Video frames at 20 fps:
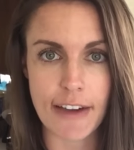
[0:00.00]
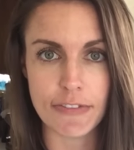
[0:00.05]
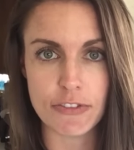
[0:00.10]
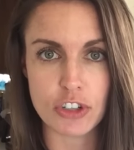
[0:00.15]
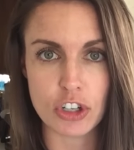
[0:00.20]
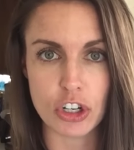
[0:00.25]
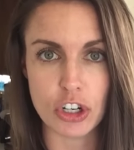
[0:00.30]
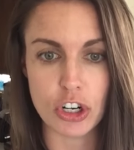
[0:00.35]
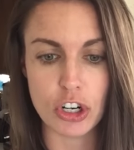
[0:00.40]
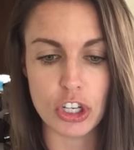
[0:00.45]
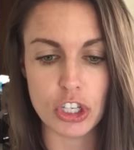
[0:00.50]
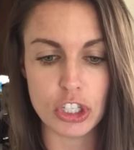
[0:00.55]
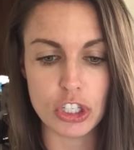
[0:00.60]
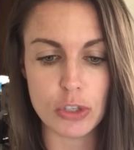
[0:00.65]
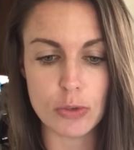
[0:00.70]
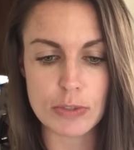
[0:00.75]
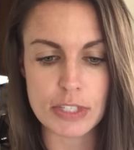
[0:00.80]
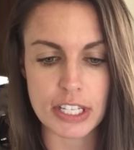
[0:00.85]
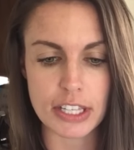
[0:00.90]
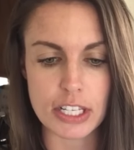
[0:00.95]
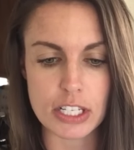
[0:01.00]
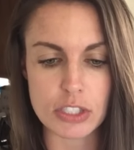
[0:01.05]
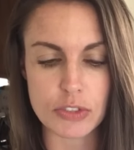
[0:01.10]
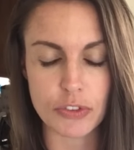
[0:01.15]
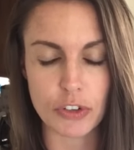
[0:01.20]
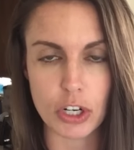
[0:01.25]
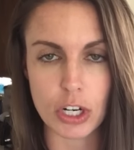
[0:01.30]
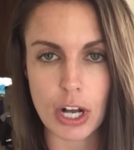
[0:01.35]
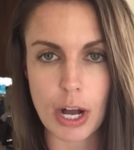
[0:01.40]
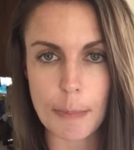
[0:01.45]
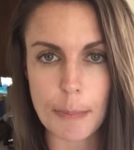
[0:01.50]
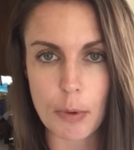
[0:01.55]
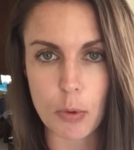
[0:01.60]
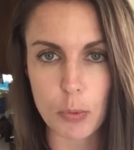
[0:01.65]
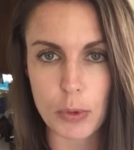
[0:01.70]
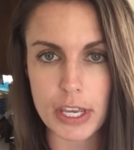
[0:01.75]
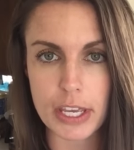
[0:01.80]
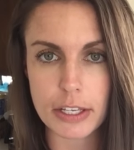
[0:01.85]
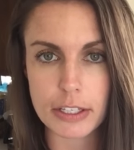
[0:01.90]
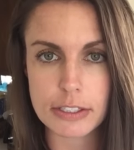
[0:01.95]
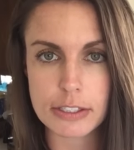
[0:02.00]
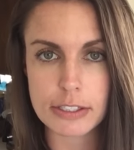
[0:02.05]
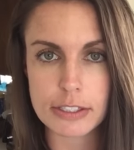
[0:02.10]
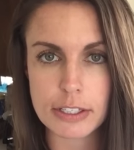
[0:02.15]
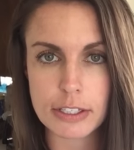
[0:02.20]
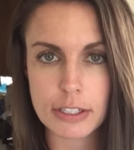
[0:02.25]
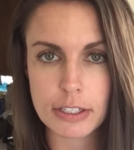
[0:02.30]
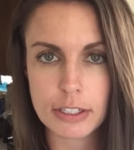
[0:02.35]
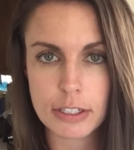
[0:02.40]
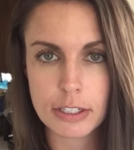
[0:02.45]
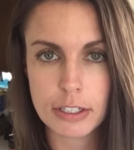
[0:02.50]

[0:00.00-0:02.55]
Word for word: after using this for a couple weeks.